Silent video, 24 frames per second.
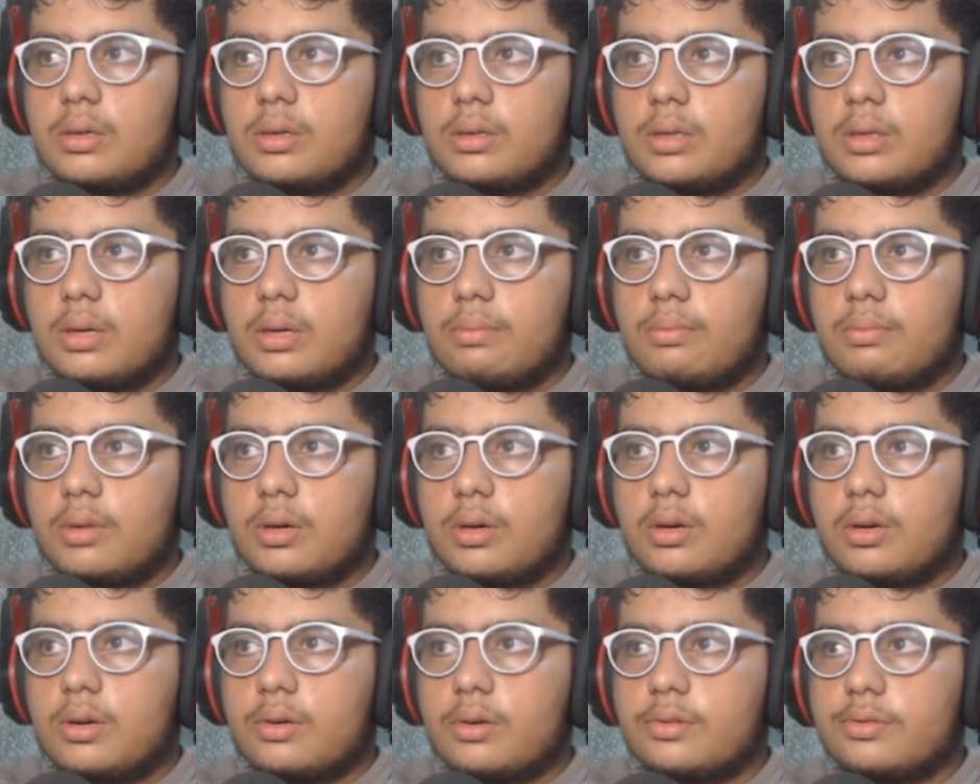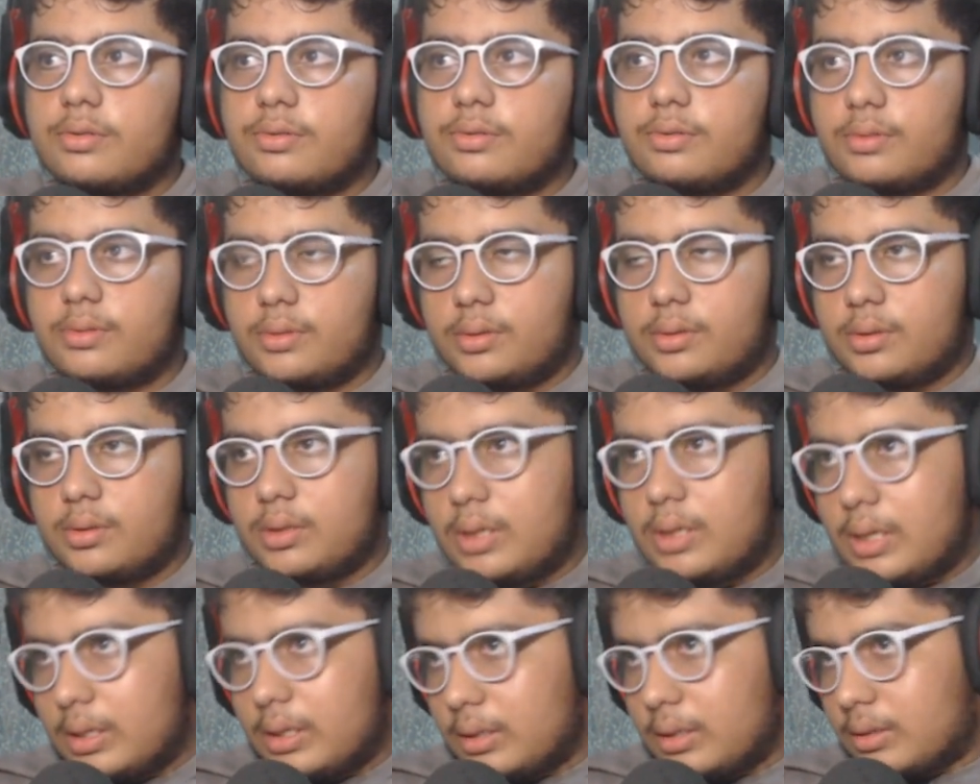number of
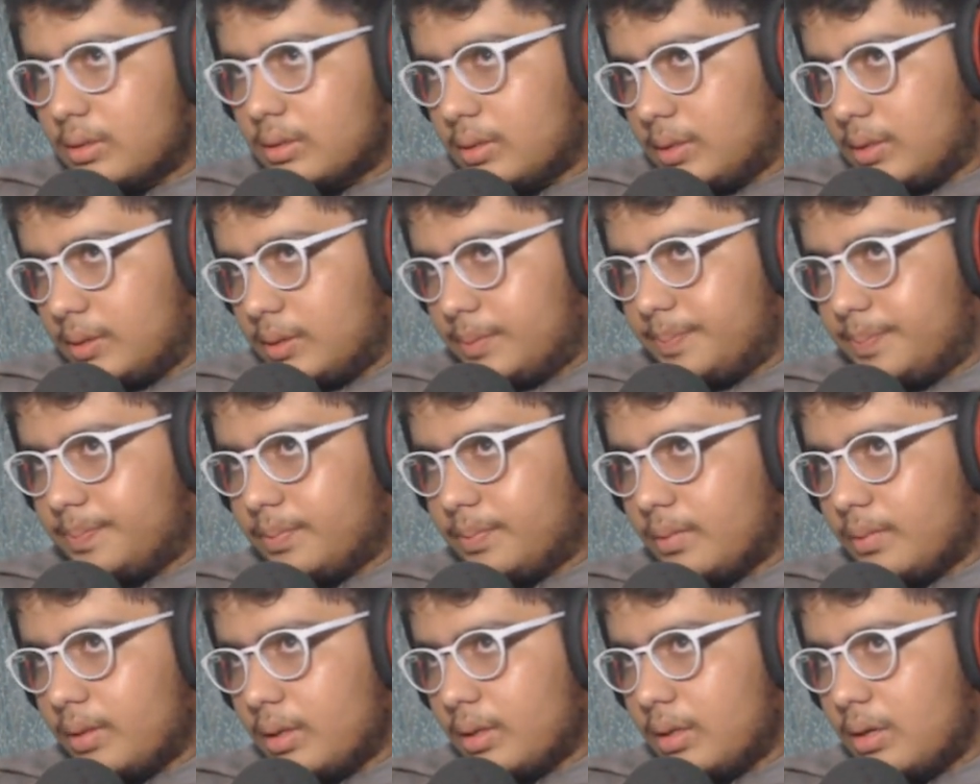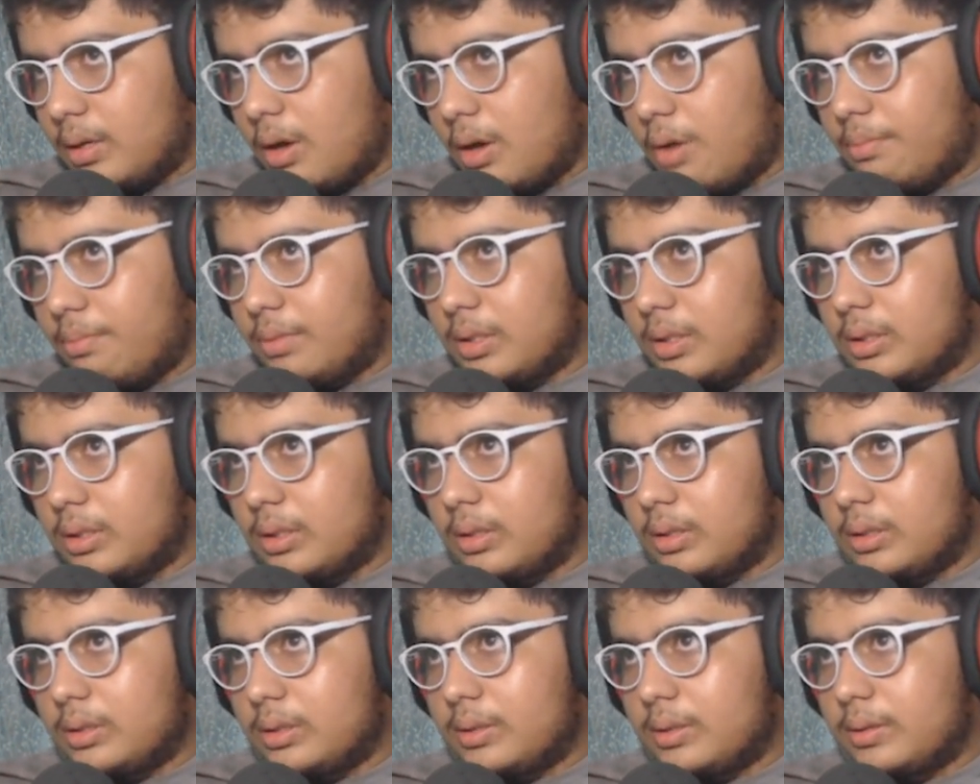like how much
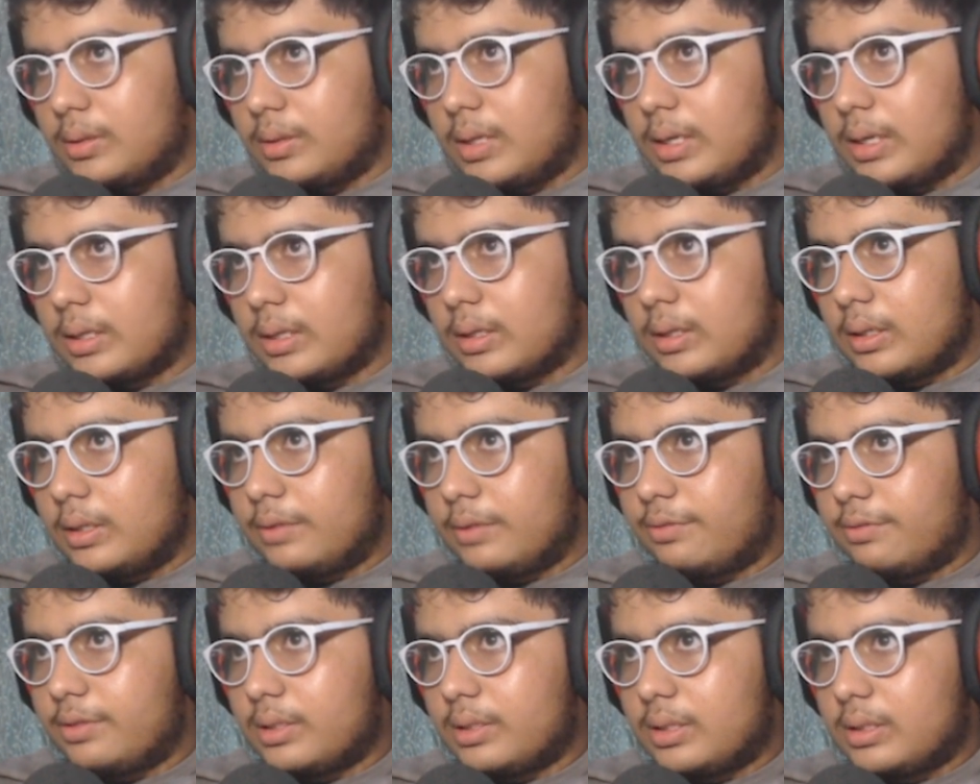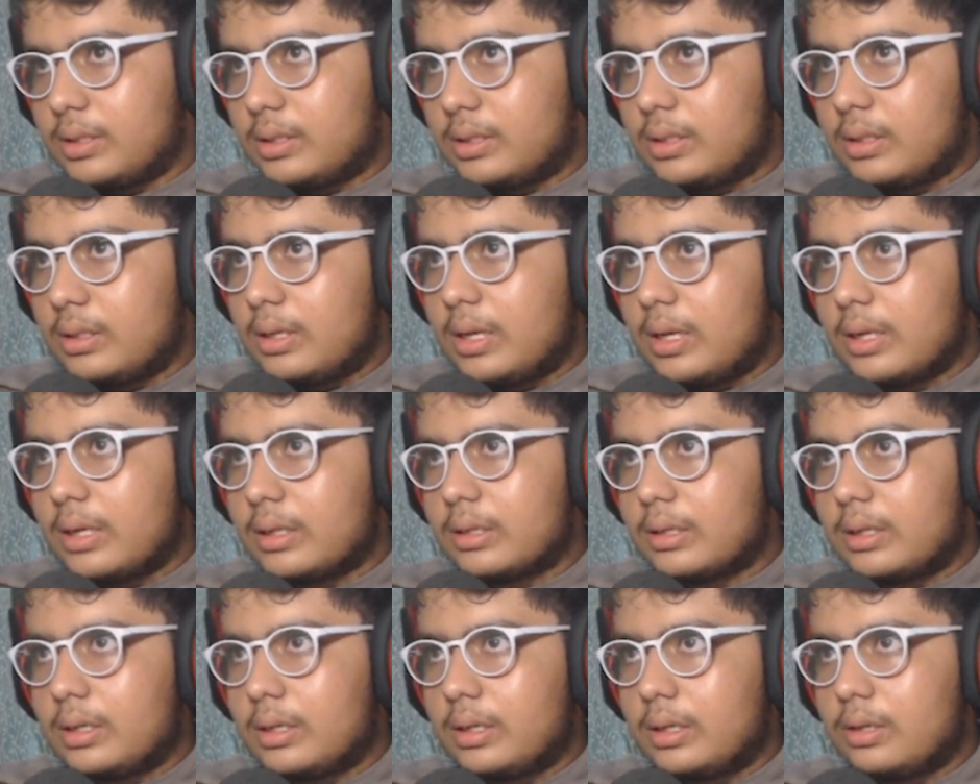like if it is in
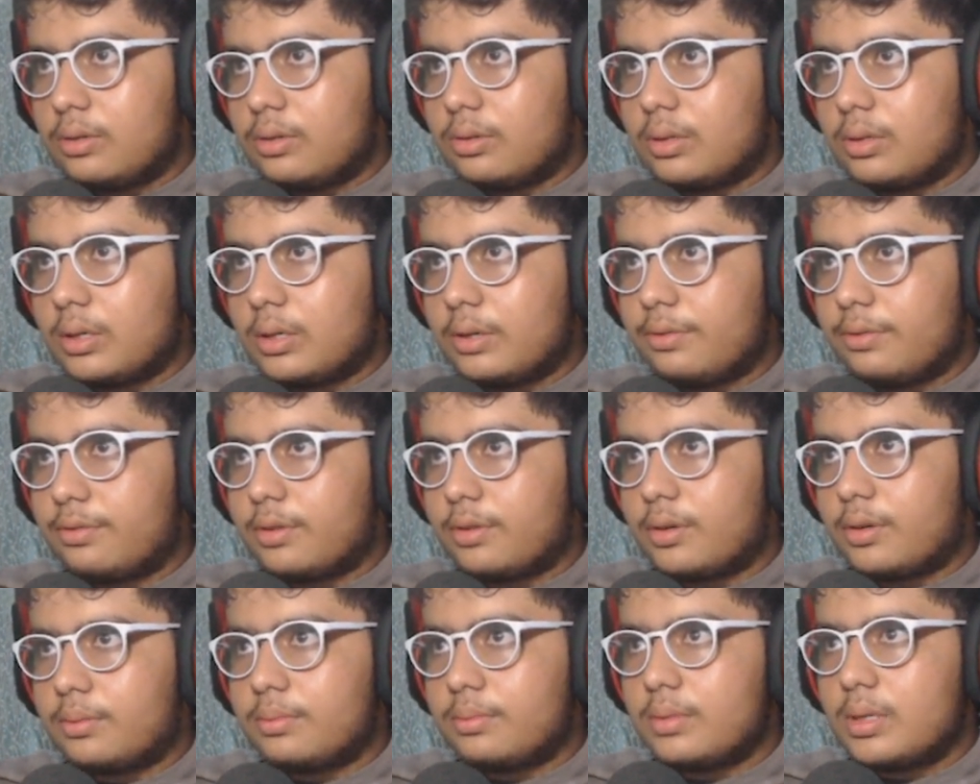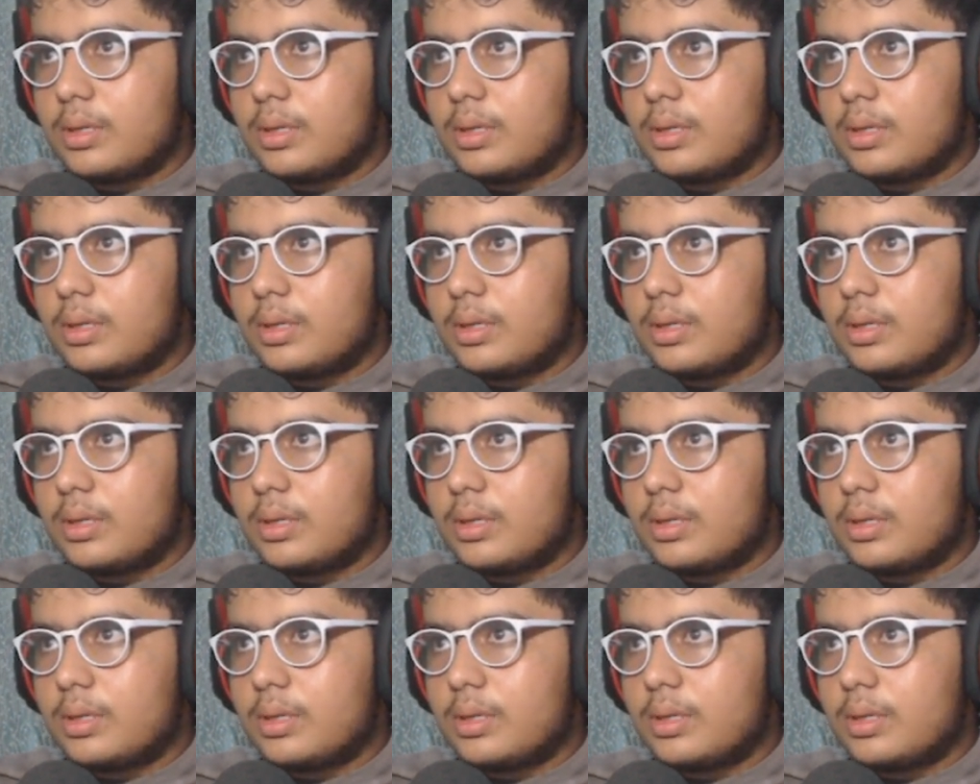like 3 into 3 form,